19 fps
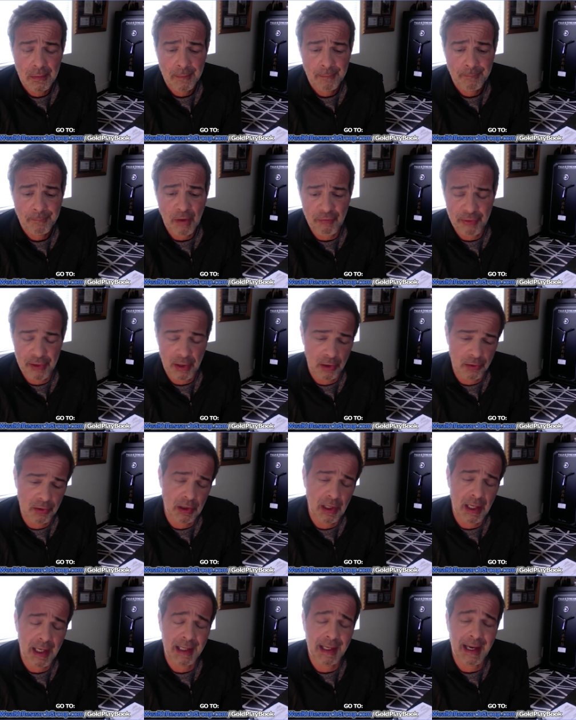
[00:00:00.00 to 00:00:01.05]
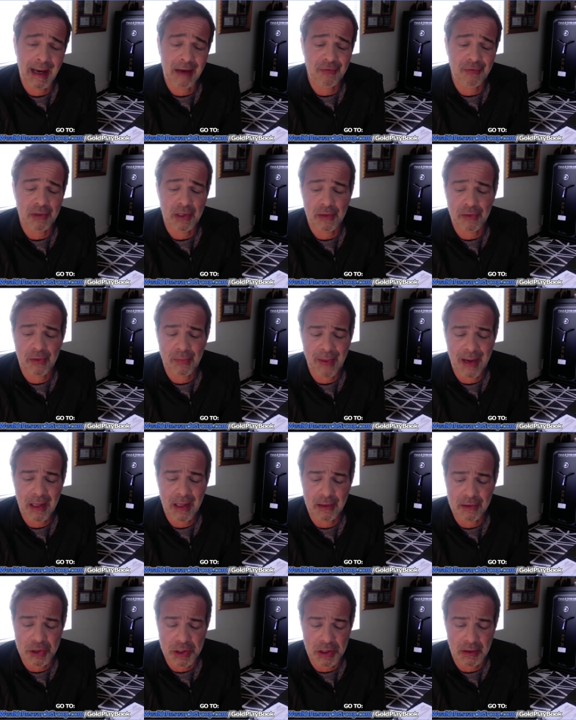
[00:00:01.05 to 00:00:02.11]
of the underlying asset on their
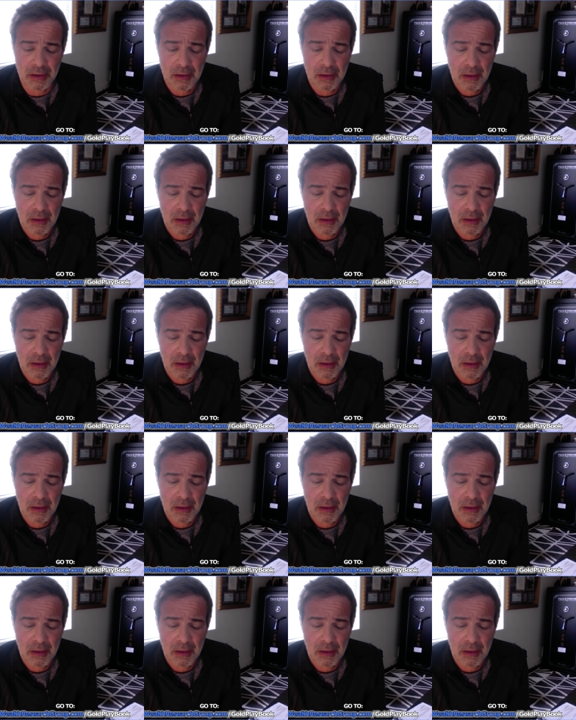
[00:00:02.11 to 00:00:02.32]
balance sheet.